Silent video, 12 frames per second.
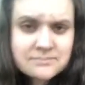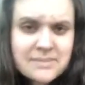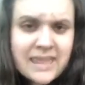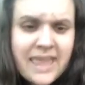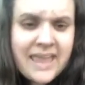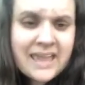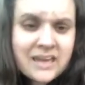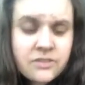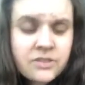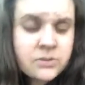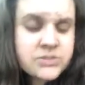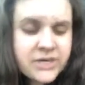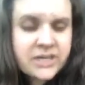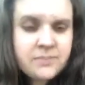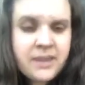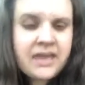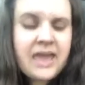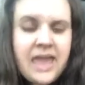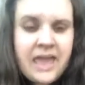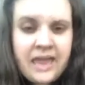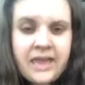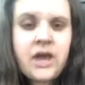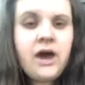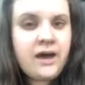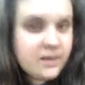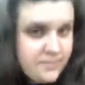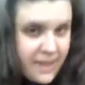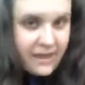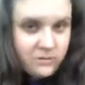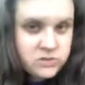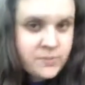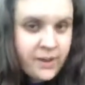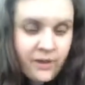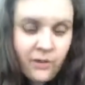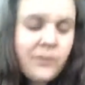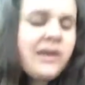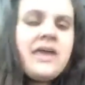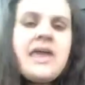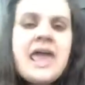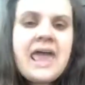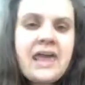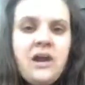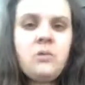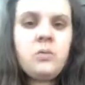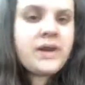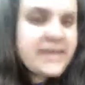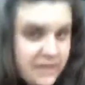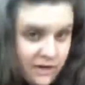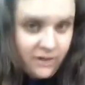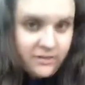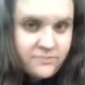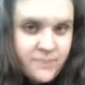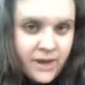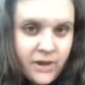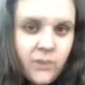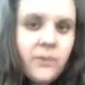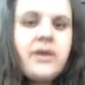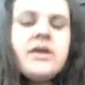And those are going to be a compound bow and a recurve bow.